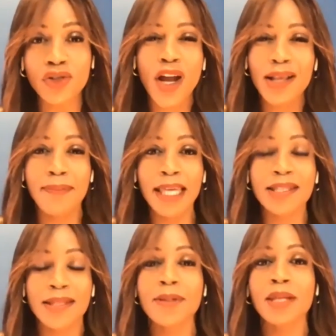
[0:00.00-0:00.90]
to try to
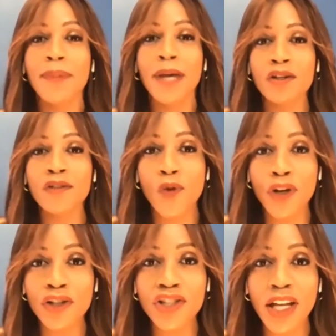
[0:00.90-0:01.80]
make something better
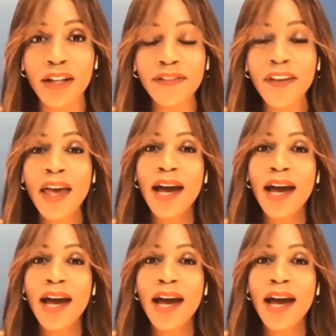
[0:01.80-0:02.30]
for yourself